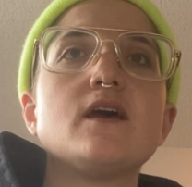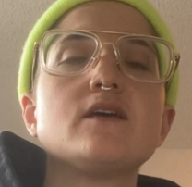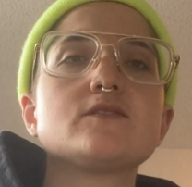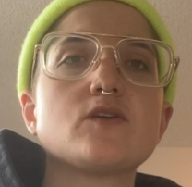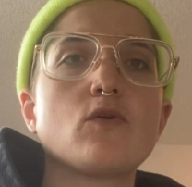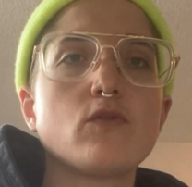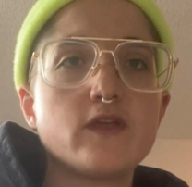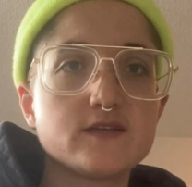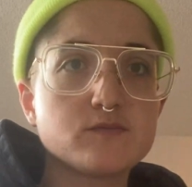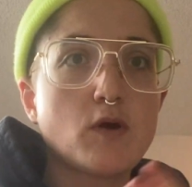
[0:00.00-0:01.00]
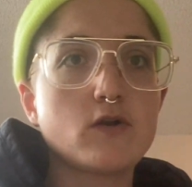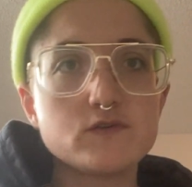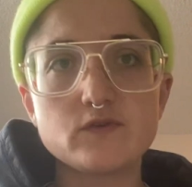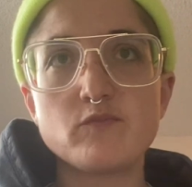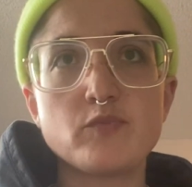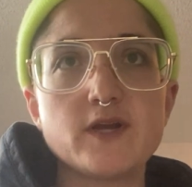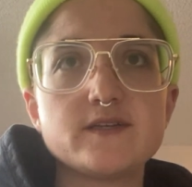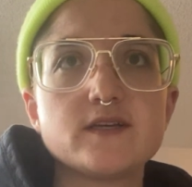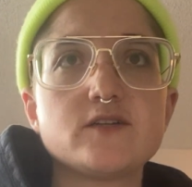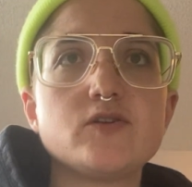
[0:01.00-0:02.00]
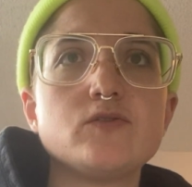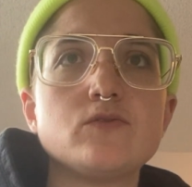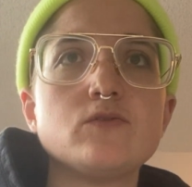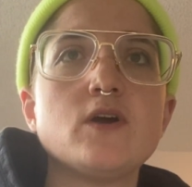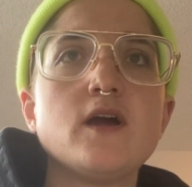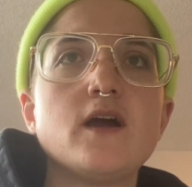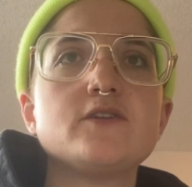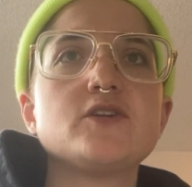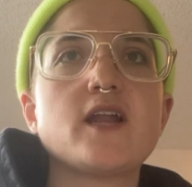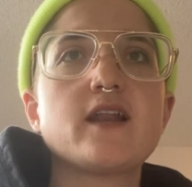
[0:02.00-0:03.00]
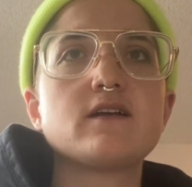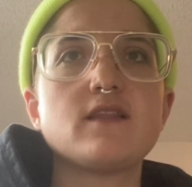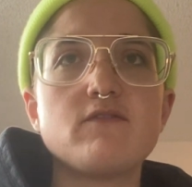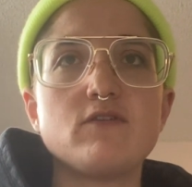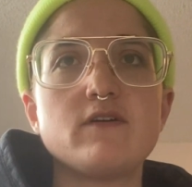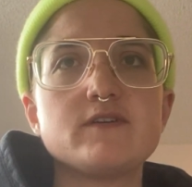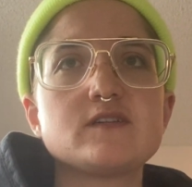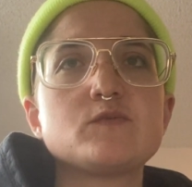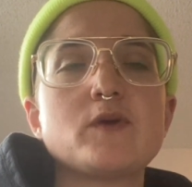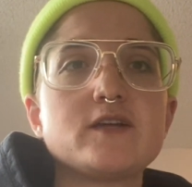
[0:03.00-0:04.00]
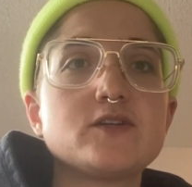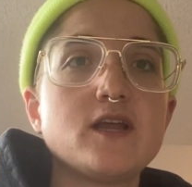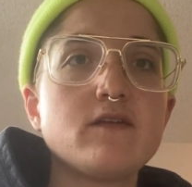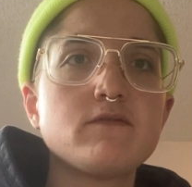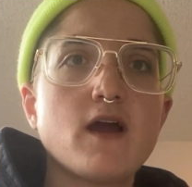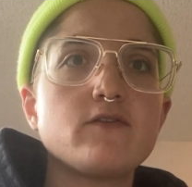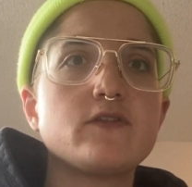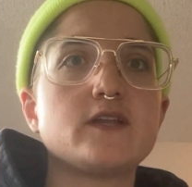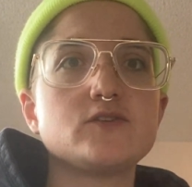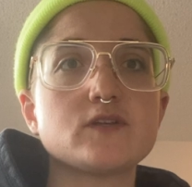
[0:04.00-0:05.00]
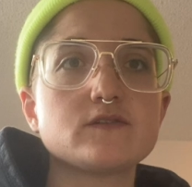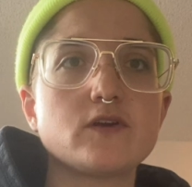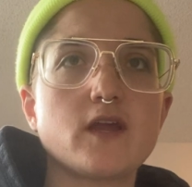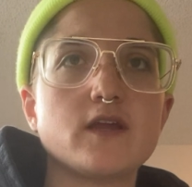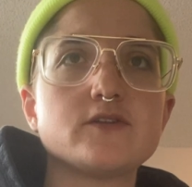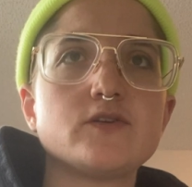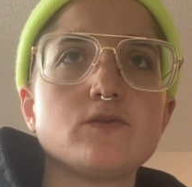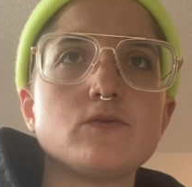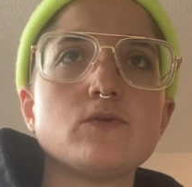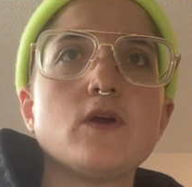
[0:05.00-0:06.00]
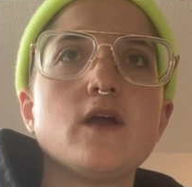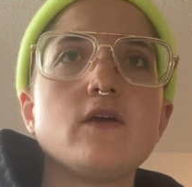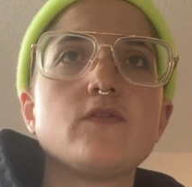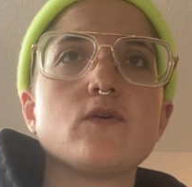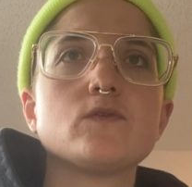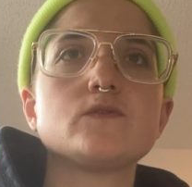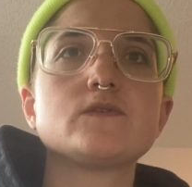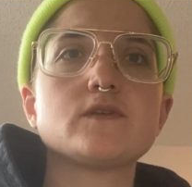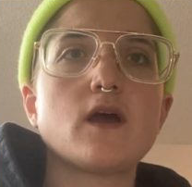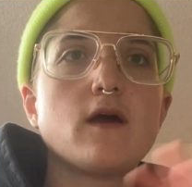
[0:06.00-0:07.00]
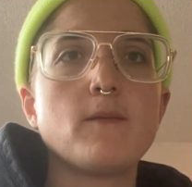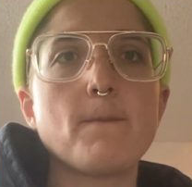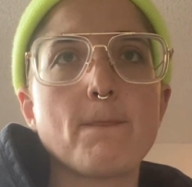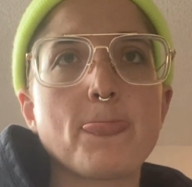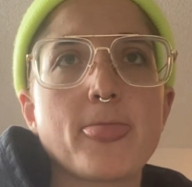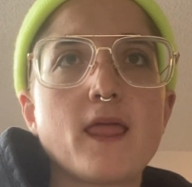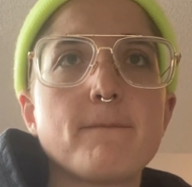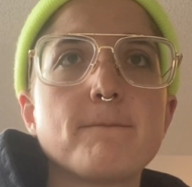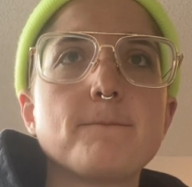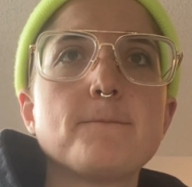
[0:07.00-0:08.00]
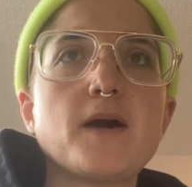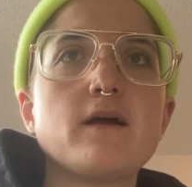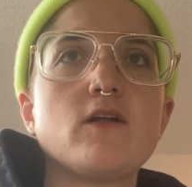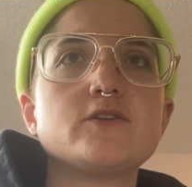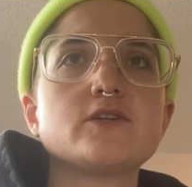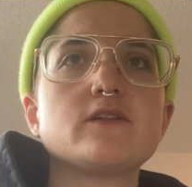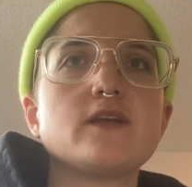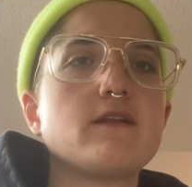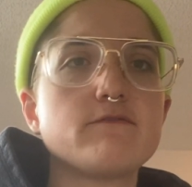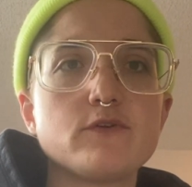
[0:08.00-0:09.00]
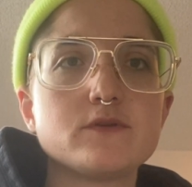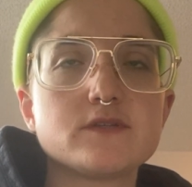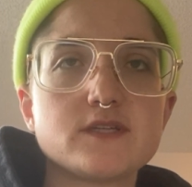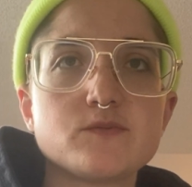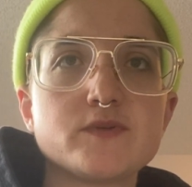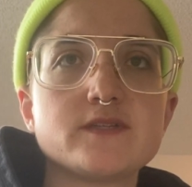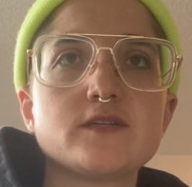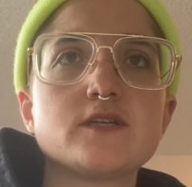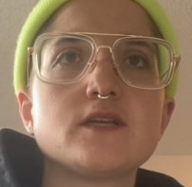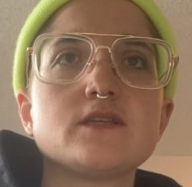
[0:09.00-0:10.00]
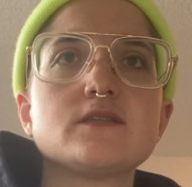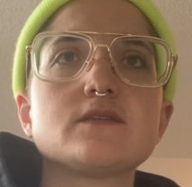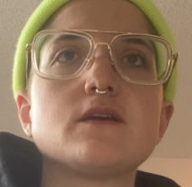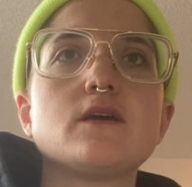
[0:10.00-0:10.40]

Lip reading: So this model sort of brings it to a genetic level of expression rather than just looking to those biologically influenced dispositions,